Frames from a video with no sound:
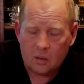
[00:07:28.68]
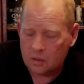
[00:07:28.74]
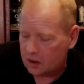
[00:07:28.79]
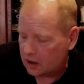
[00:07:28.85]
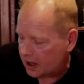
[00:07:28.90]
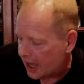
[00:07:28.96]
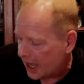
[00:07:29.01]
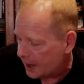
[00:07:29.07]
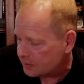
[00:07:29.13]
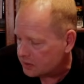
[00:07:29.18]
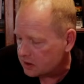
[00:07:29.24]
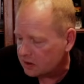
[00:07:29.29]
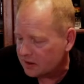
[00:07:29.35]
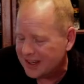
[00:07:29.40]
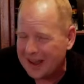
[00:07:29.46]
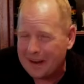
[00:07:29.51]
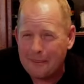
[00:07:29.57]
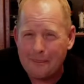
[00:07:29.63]
We're
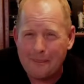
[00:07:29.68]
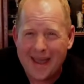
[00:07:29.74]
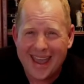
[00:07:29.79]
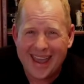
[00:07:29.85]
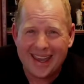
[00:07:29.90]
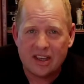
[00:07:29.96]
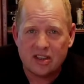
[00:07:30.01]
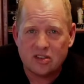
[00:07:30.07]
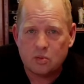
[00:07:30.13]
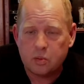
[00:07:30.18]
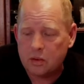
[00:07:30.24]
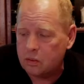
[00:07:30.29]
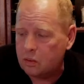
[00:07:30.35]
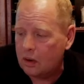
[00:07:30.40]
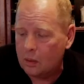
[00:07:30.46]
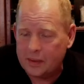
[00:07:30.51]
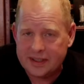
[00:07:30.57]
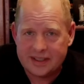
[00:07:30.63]
absolutely amazed
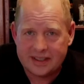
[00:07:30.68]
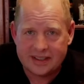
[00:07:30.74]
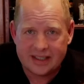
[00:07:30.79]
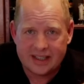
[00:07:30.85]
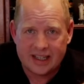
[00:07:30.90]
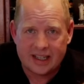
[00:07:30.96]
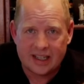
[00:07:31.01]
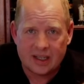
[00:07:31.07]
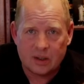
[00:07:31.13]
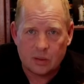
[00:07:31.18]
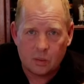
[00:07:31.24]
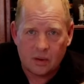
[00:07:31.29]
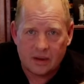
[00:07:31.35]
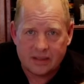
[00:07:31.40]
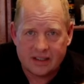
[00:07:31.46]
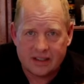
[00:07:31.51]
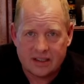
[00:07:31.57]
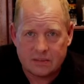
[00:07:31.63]
with what we see,
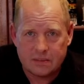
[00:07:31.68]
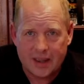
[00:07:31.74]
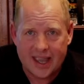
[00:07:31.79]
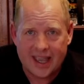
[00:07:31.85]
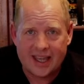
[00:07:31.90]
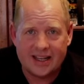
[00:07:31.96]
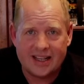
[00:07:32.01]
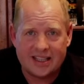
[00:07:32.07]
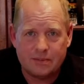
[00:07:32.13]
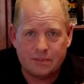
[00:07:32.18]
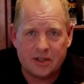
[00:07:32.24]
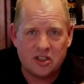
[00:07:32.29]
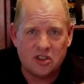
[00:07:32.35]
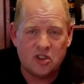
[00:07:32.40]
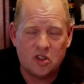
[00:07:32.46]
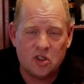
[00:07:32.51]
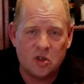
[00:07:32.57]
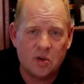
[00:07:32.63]
what this man has
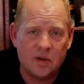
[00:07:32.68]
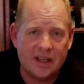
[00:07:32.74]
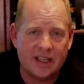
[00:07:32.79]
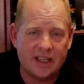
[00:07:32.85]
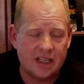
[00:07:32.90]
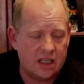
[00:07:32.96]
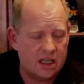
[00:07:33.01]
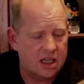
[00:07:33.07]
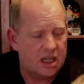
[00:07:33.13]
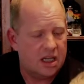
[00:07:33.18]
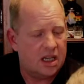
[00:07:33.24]
been doing.